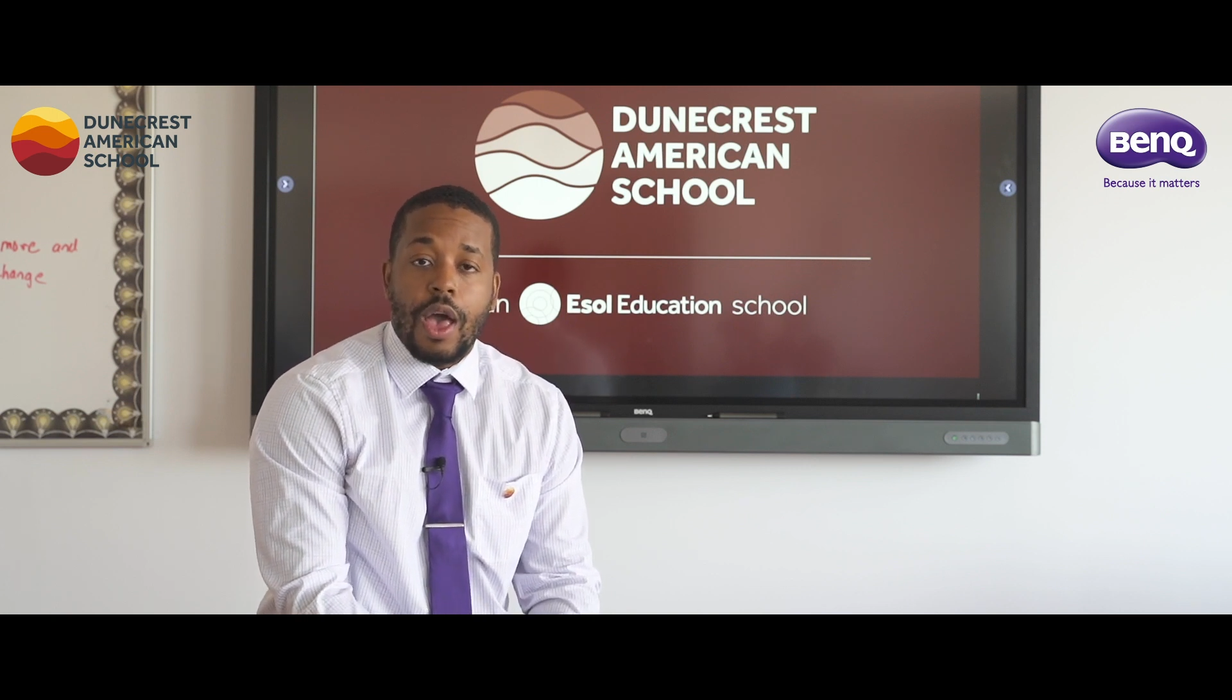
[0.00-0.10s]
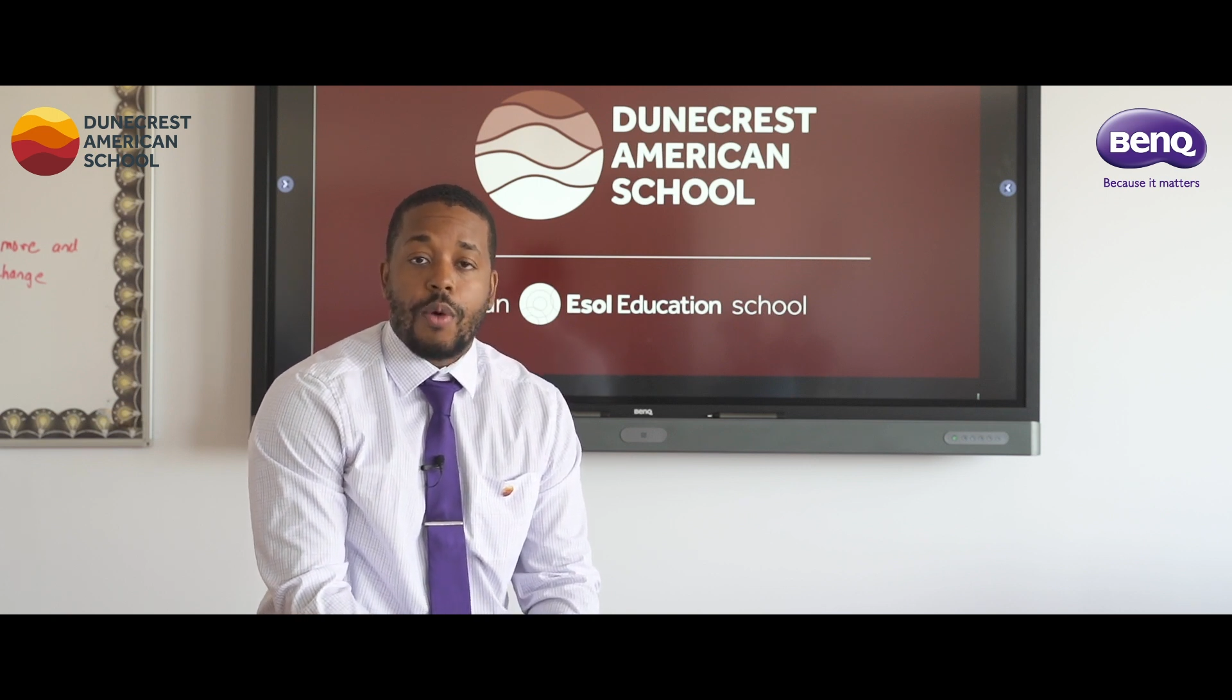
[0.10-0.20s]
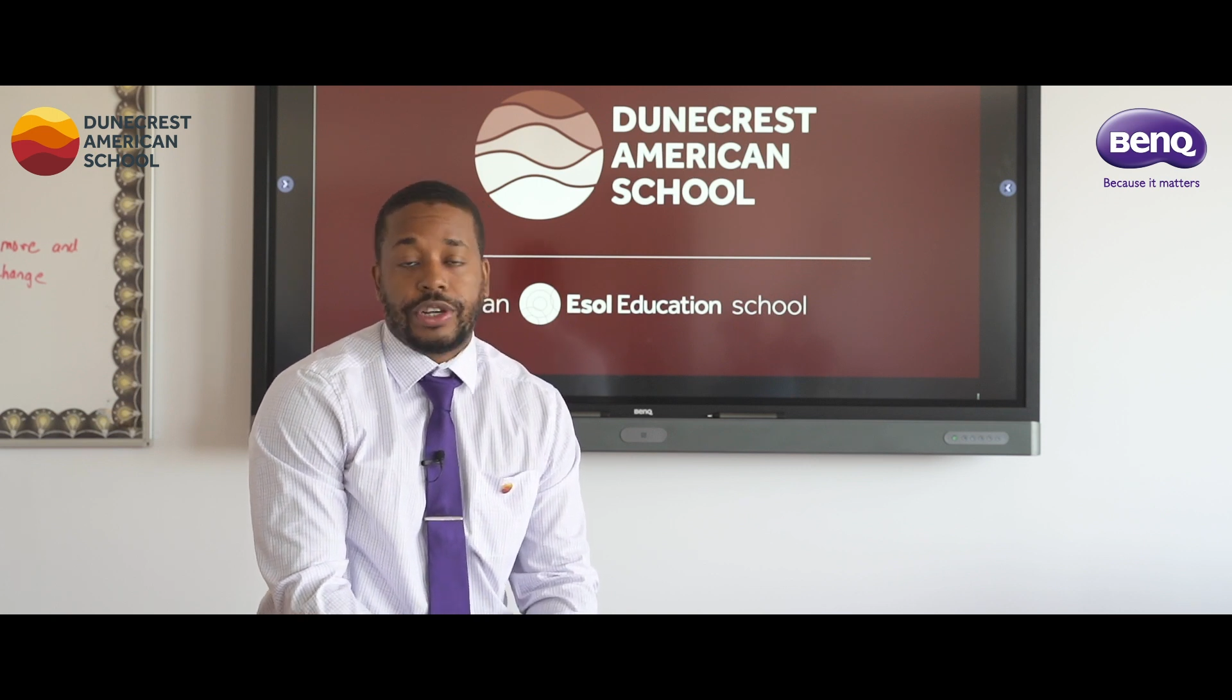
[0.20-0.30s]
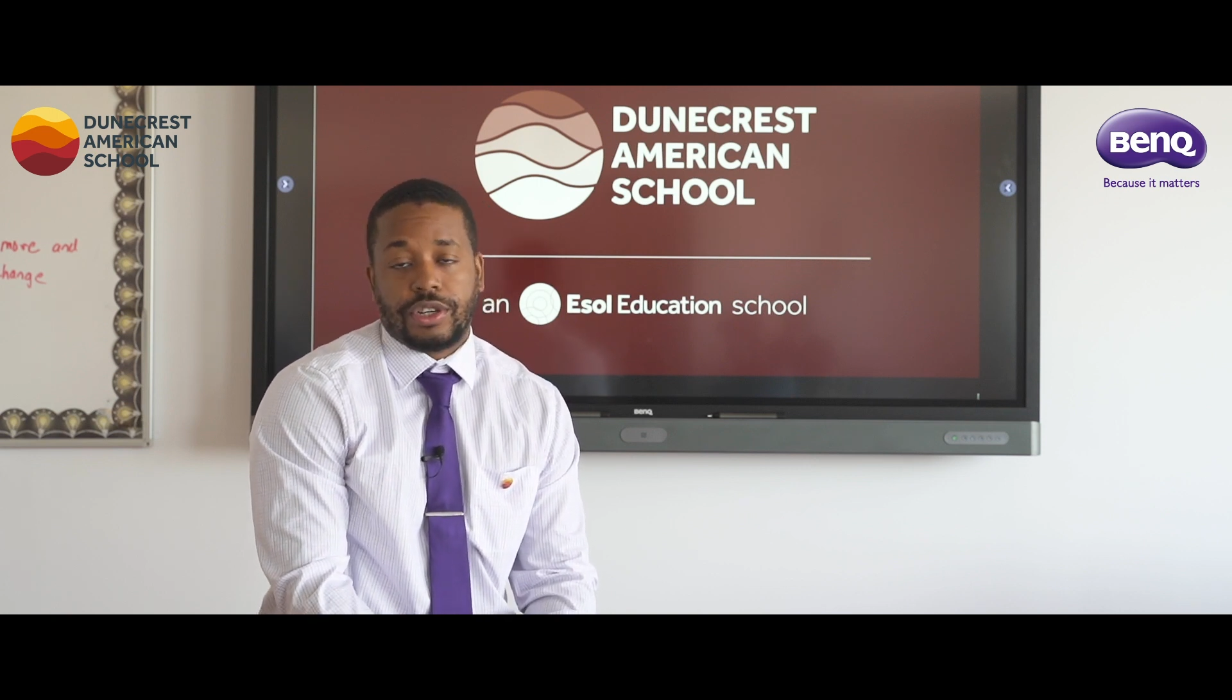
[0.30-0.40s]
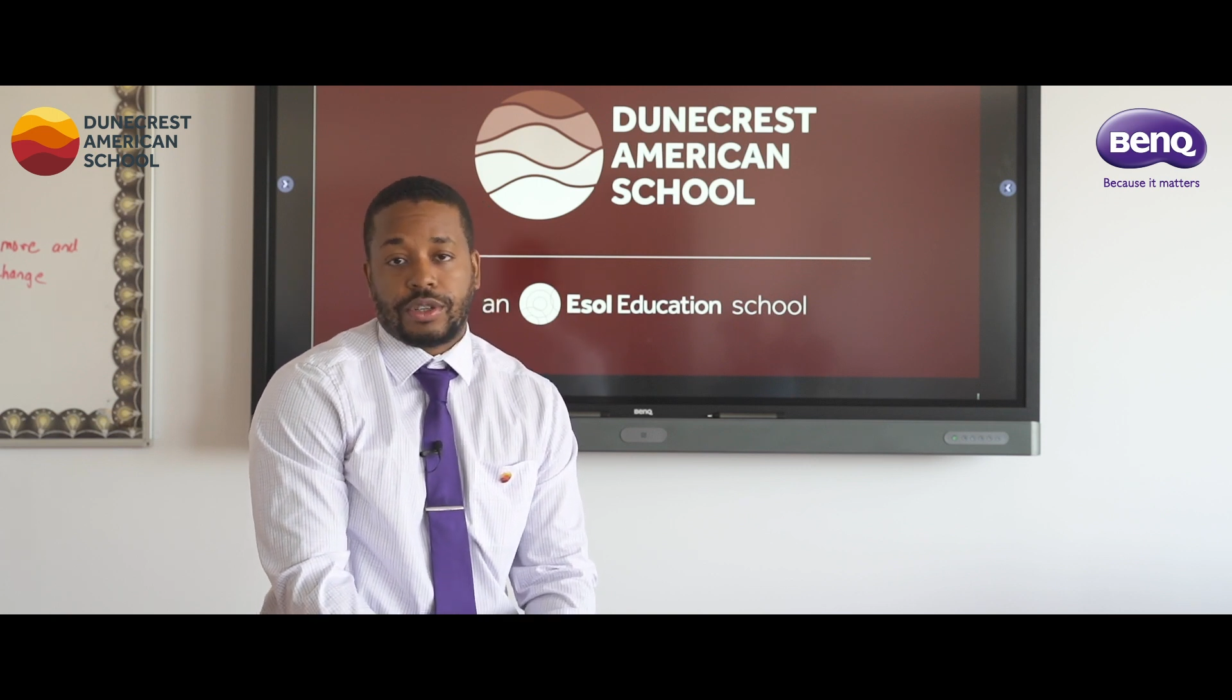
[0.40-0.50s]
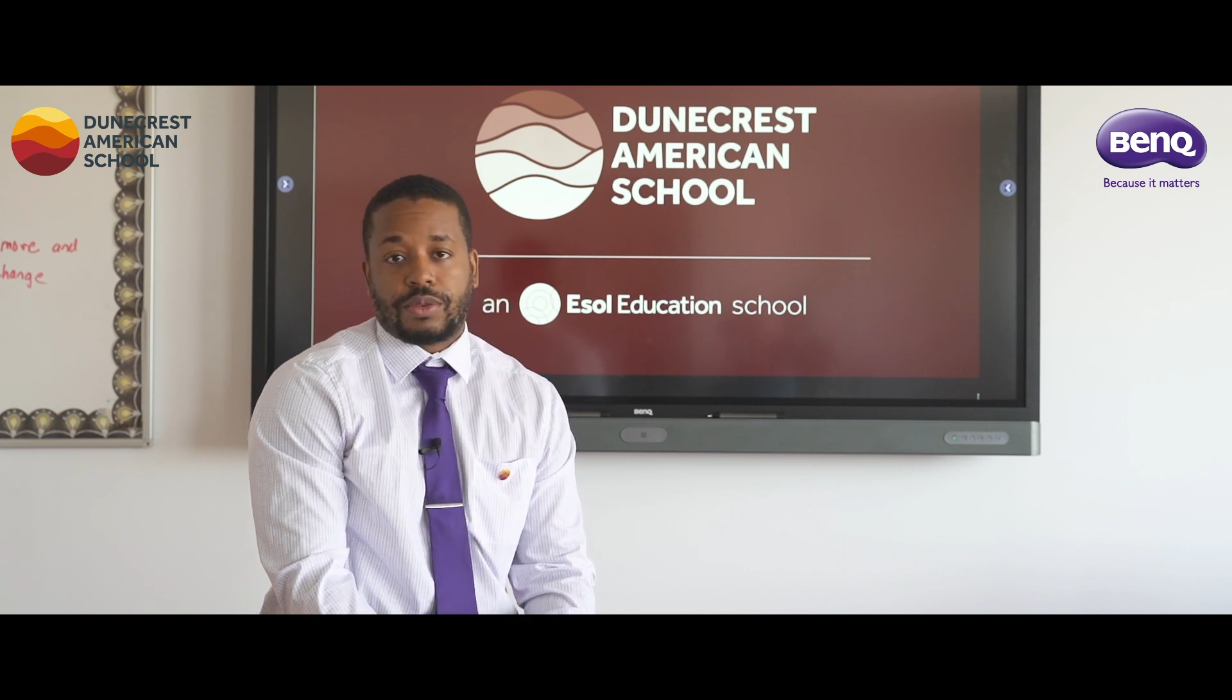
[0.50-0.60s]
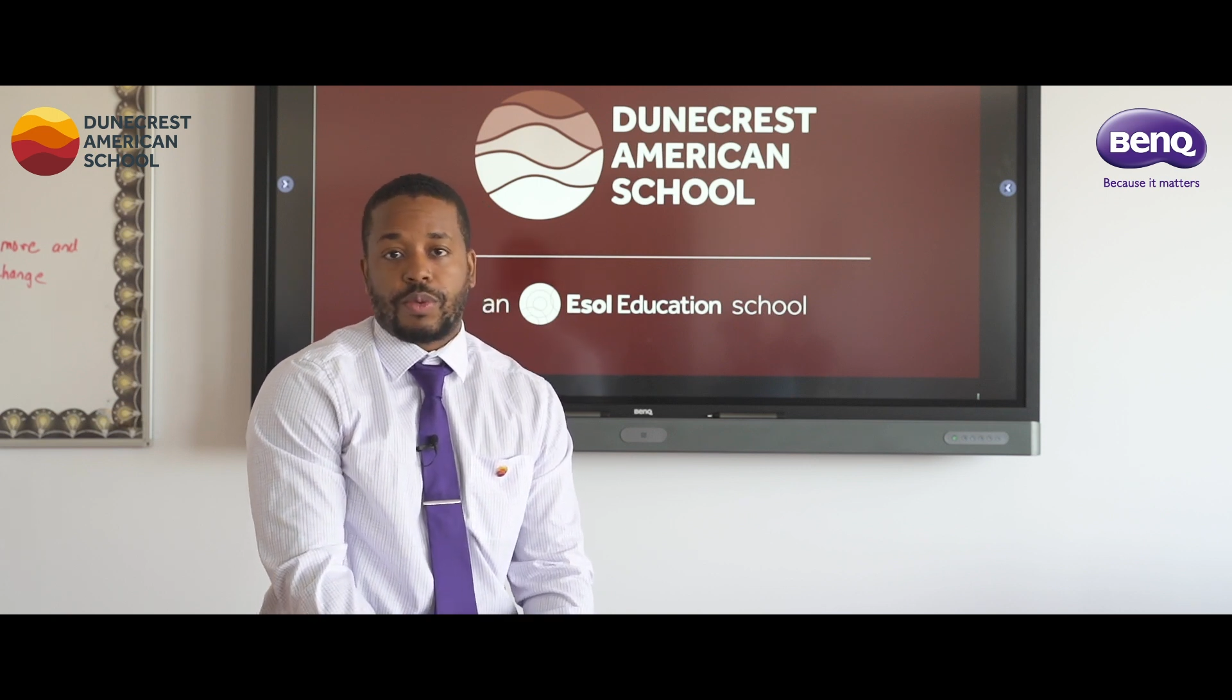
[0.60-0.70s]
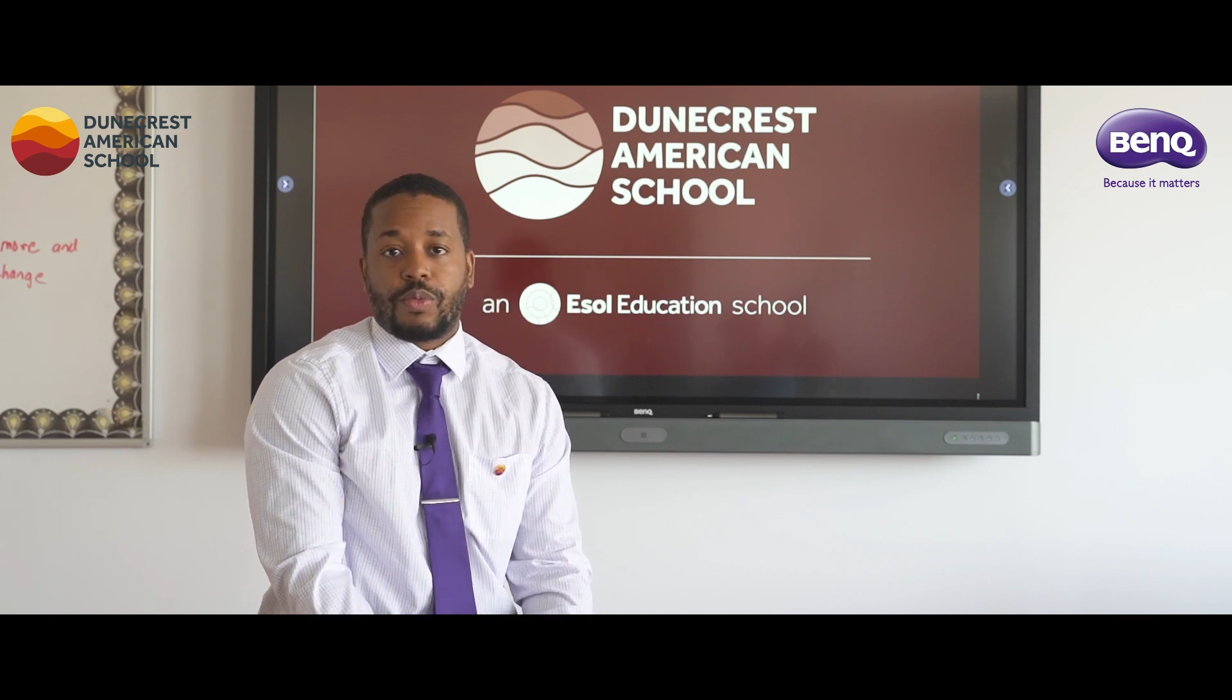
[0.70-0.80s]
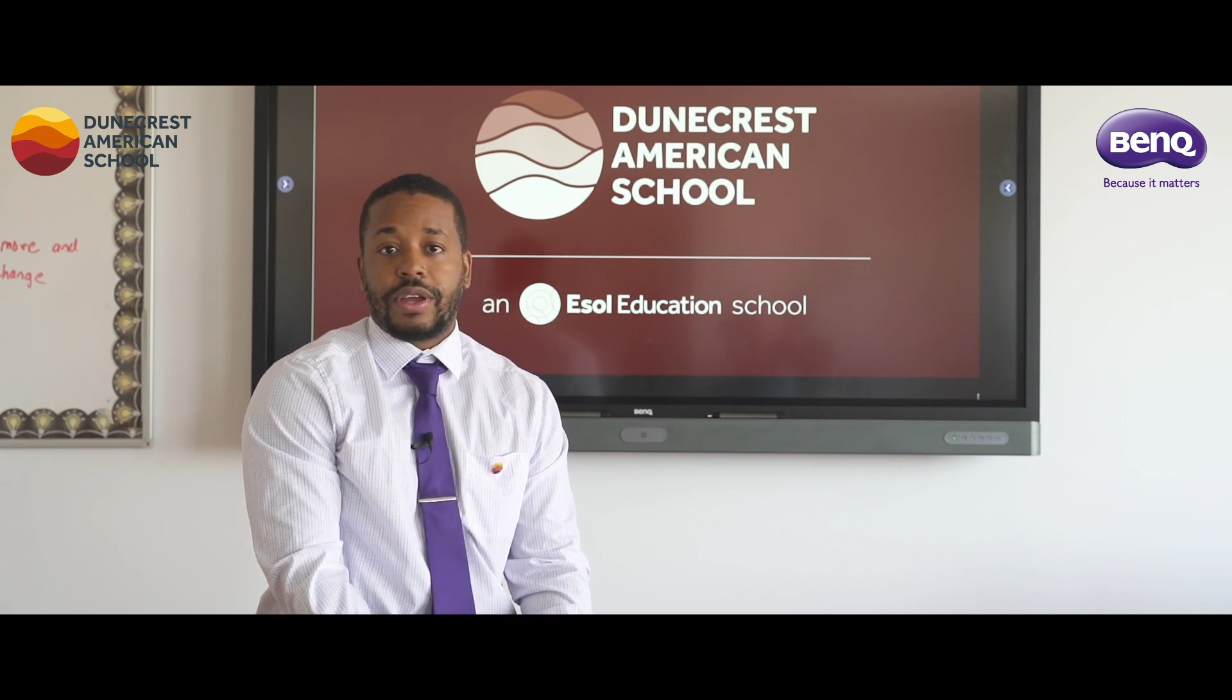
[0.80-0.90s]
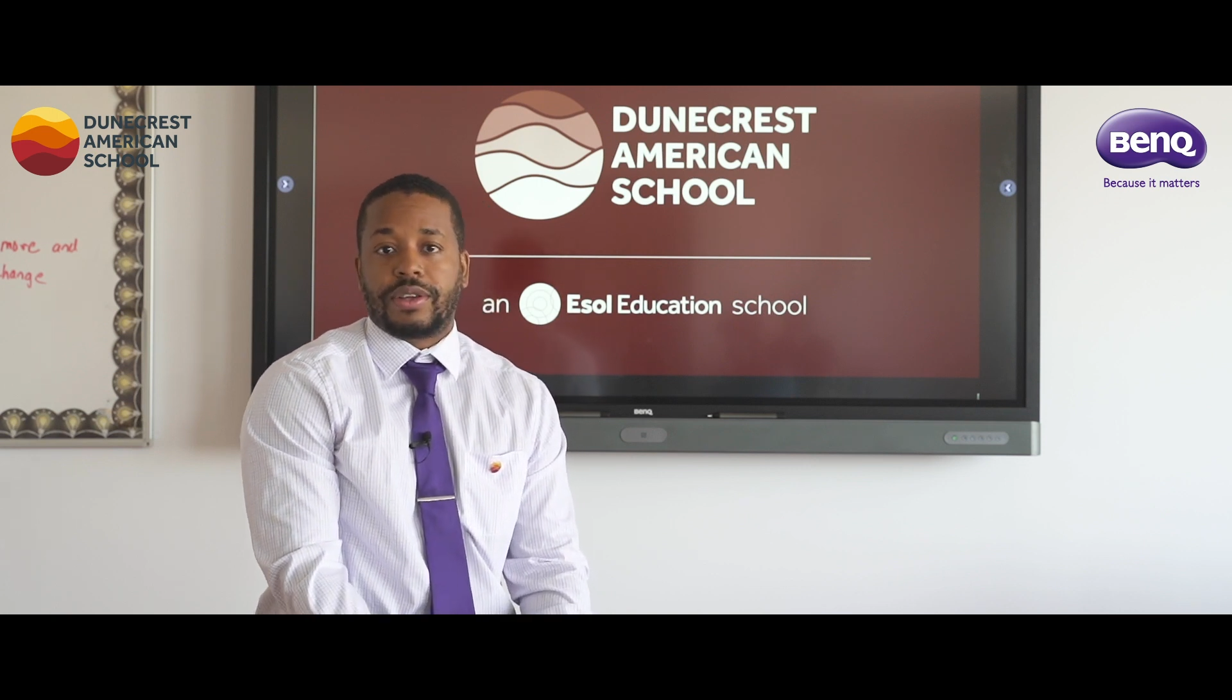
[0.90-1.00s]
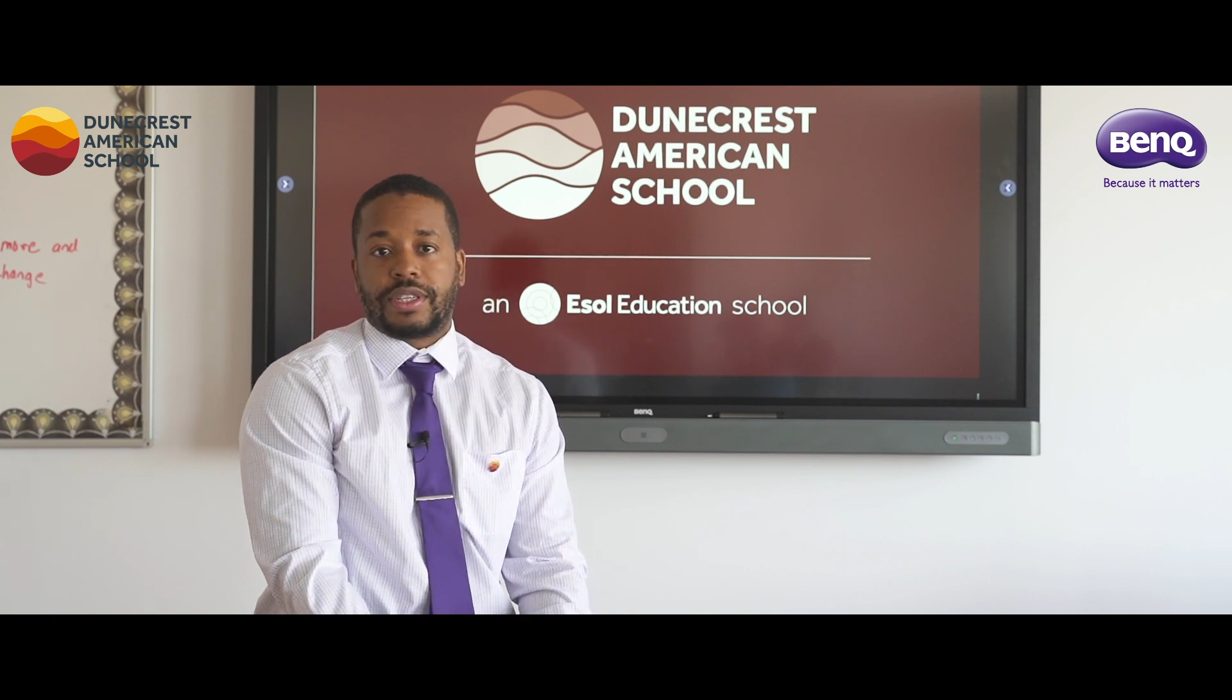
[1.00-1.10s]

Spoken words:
which we